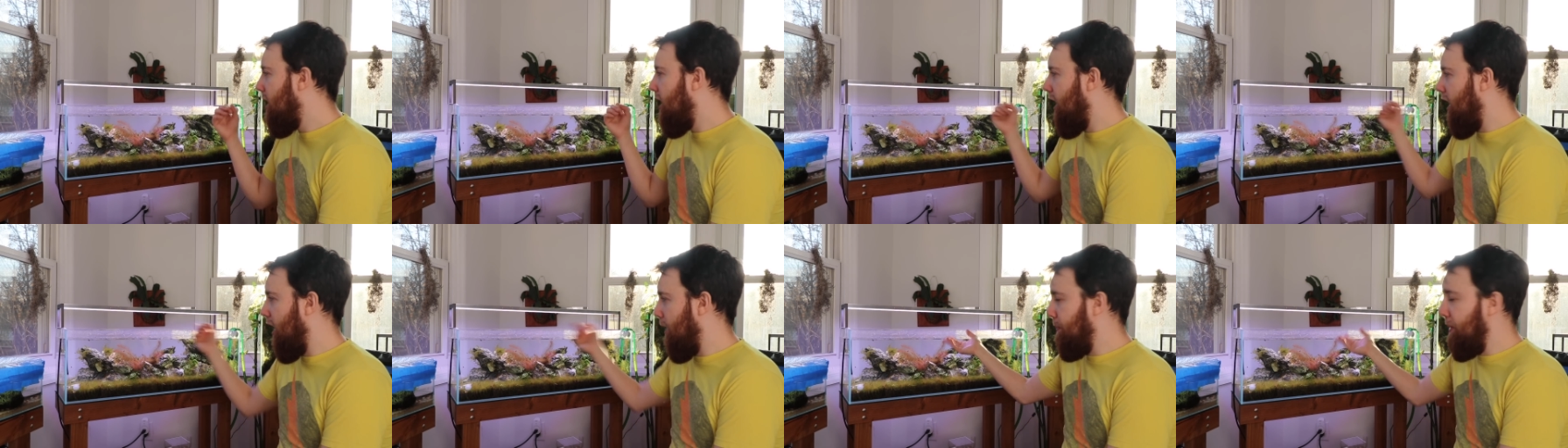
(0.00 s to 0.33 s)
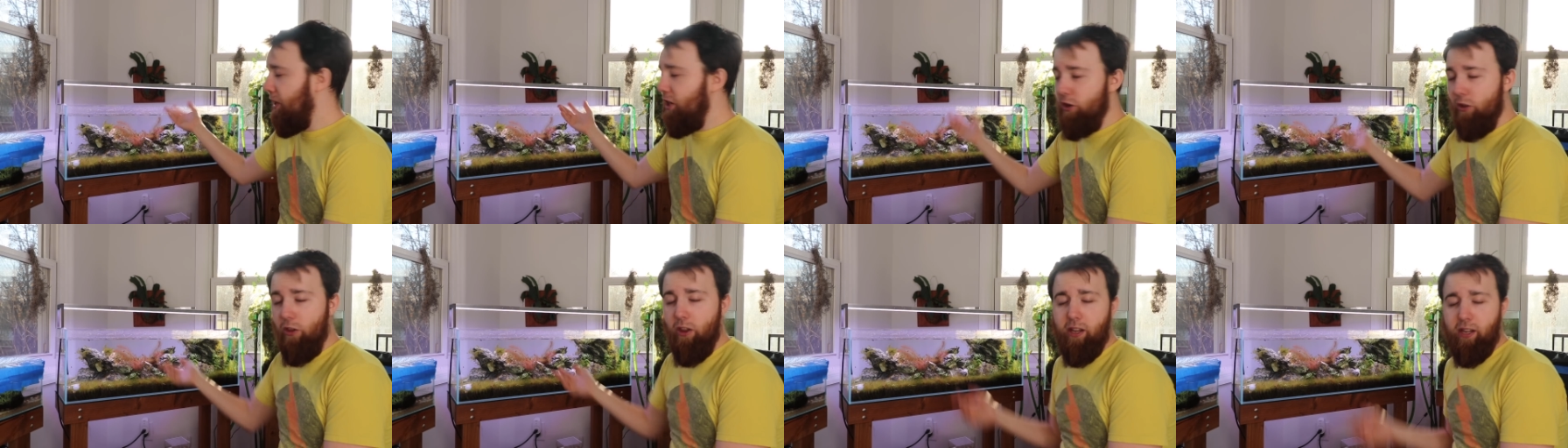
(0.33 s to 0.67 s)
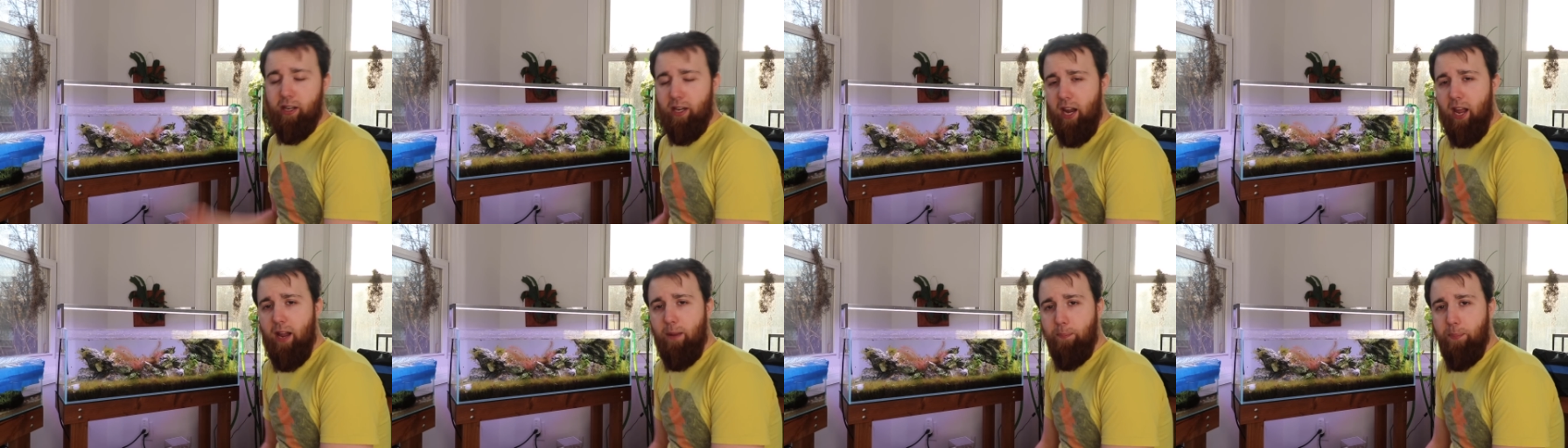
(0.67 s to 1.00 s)
But you're
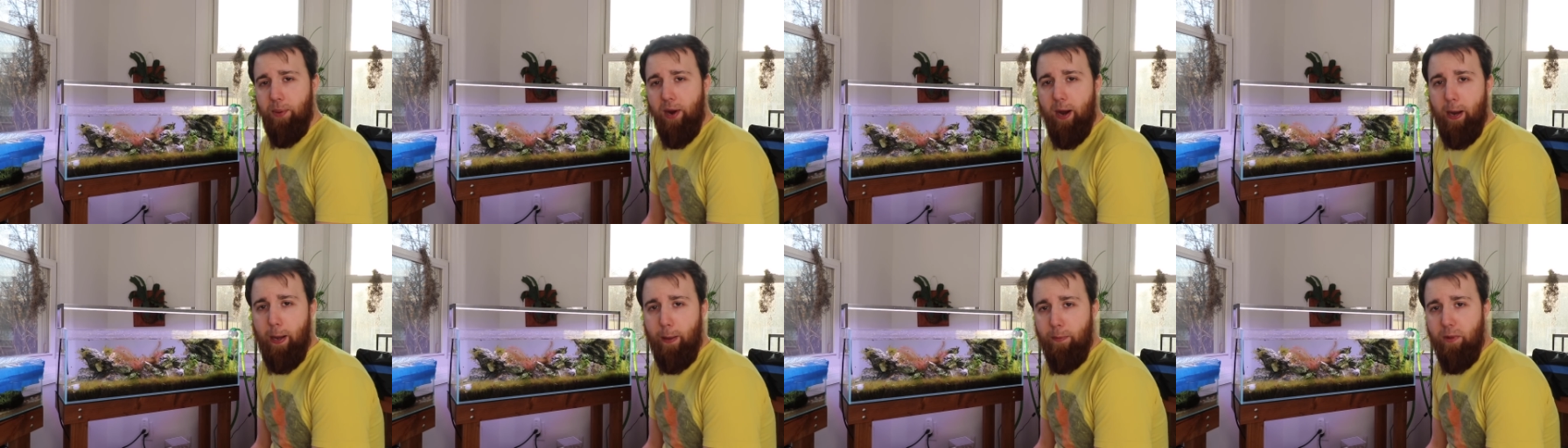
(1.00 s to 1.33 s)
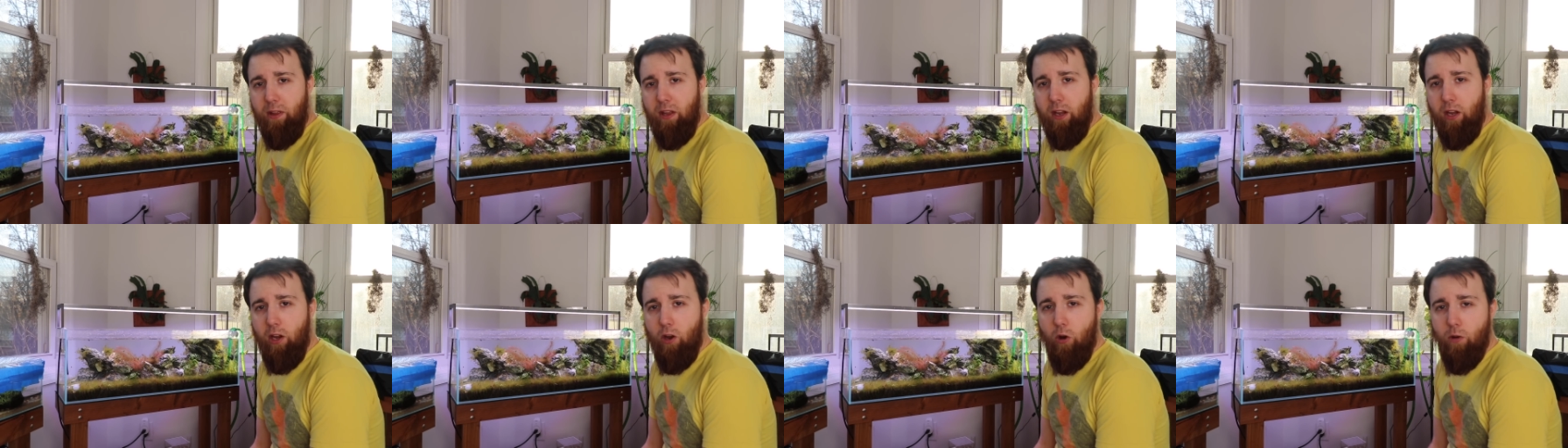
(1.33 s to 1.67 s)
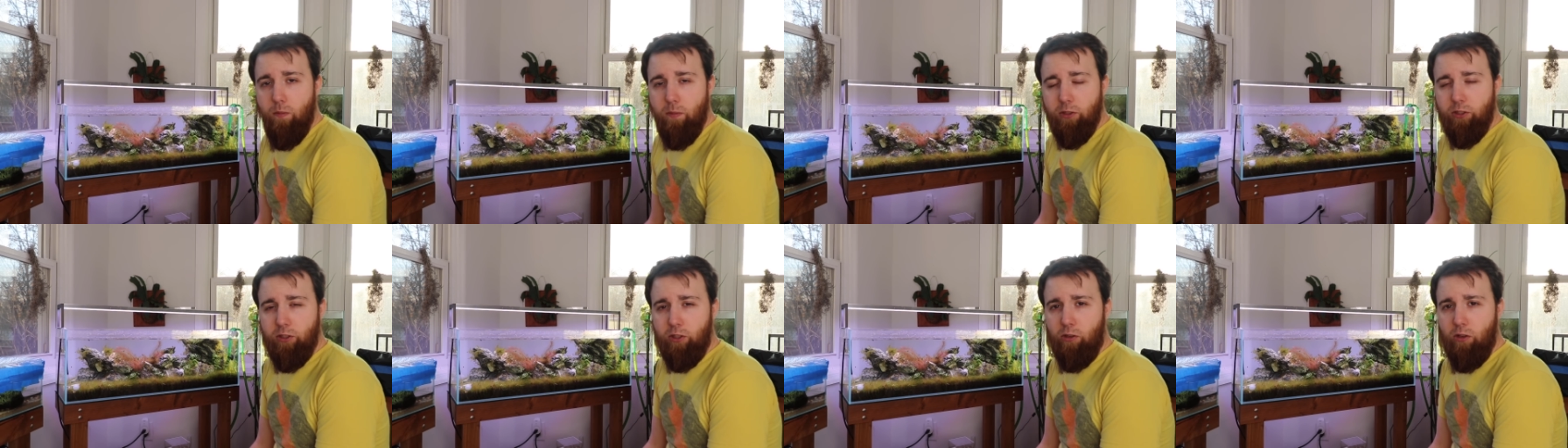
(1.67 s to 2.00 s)
looking at probably
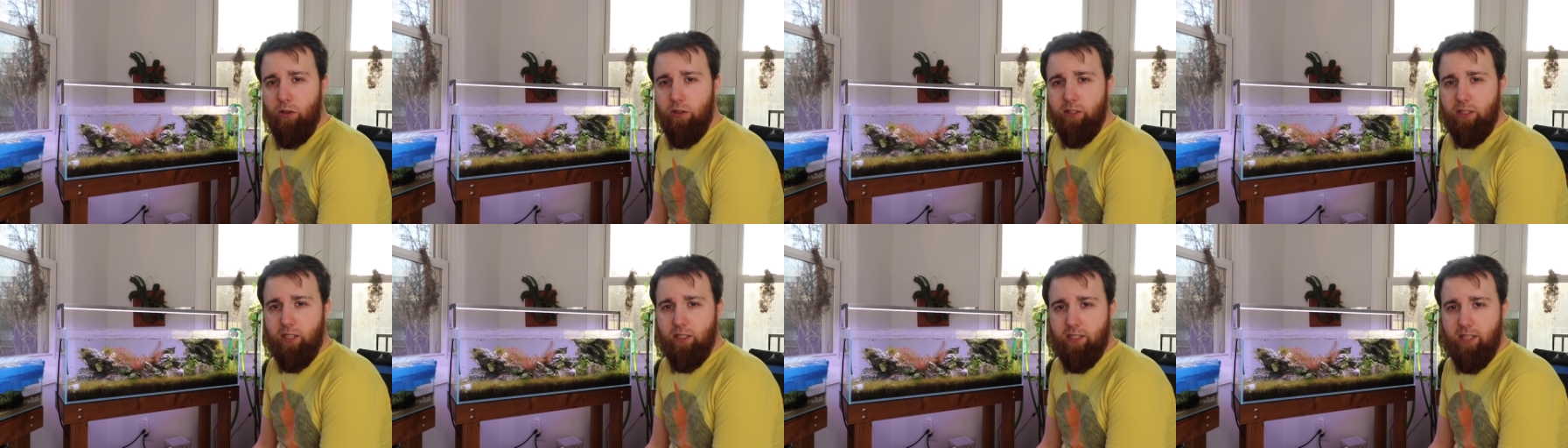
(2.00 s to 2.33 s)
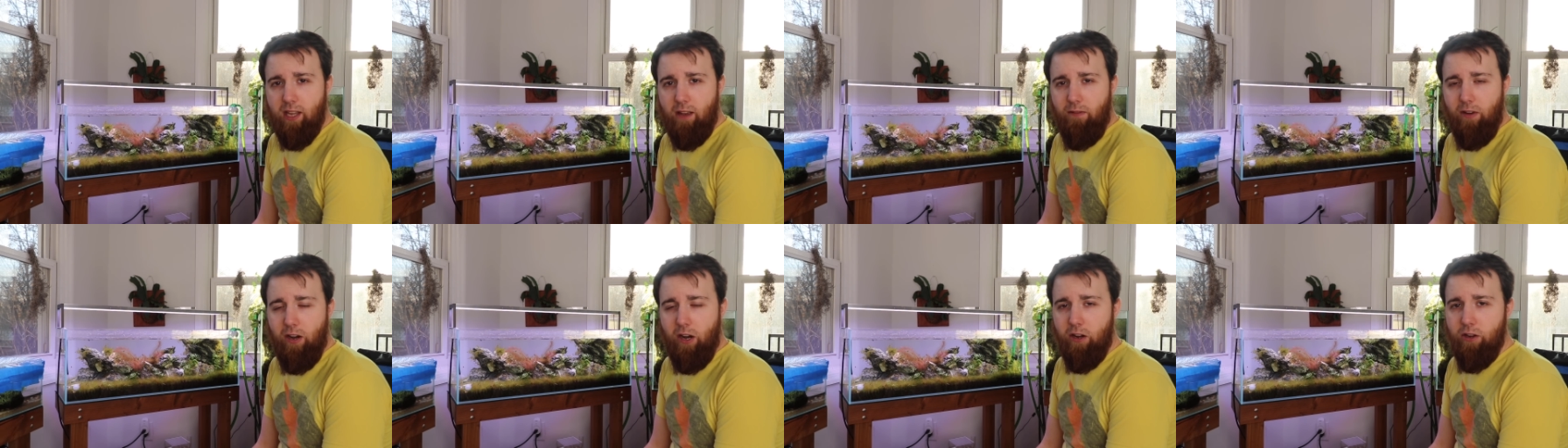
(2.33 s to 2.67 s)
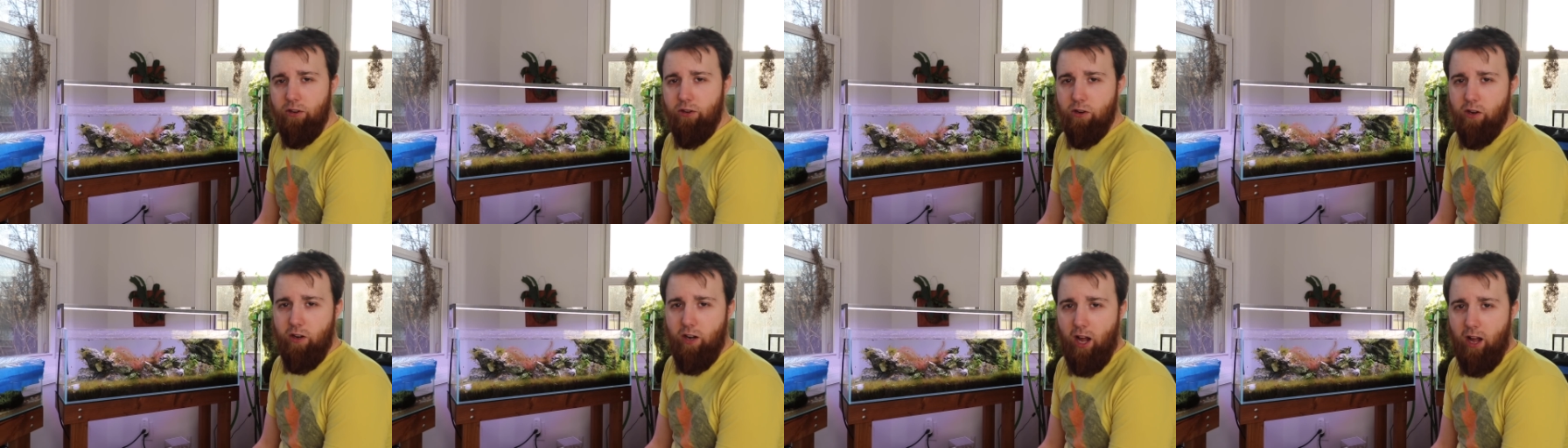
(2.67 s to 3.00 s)
almost close to
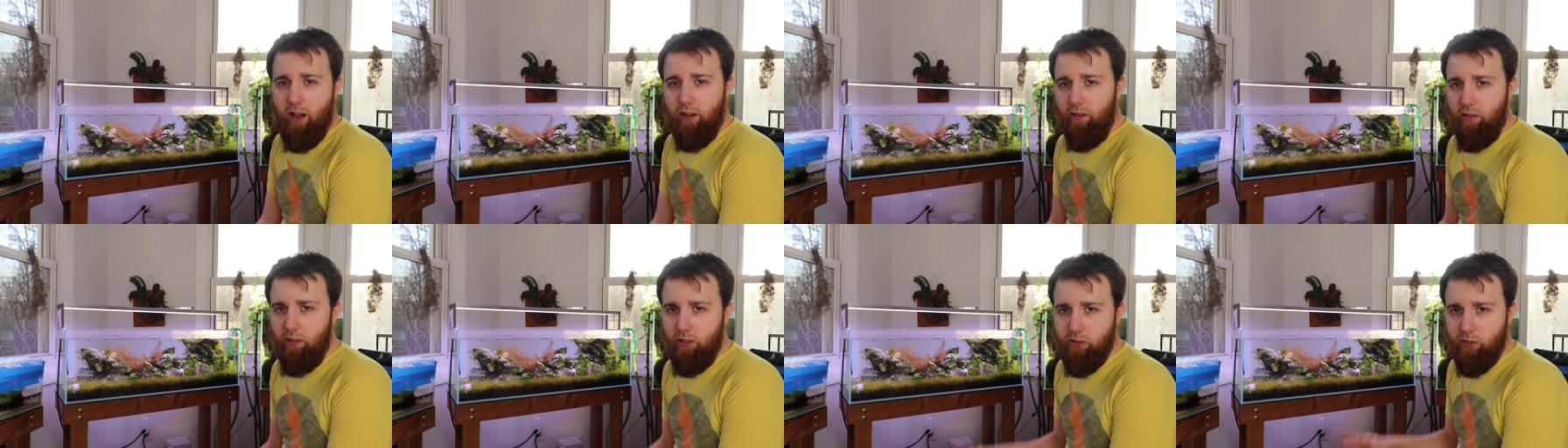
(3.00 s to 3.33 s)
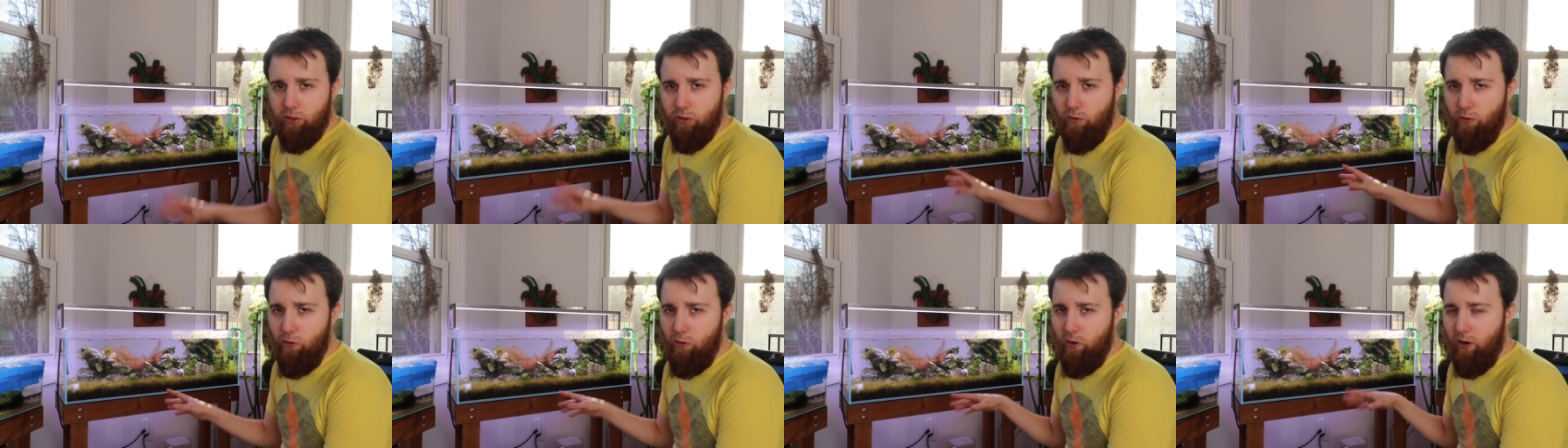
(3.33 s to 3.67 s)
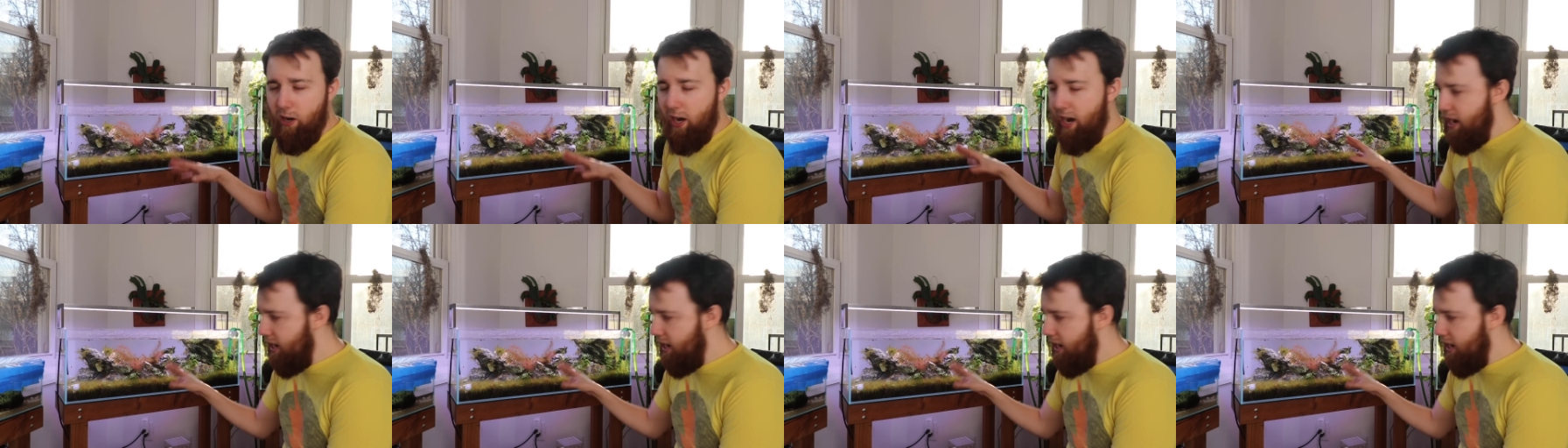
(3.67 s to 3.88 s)
$700 or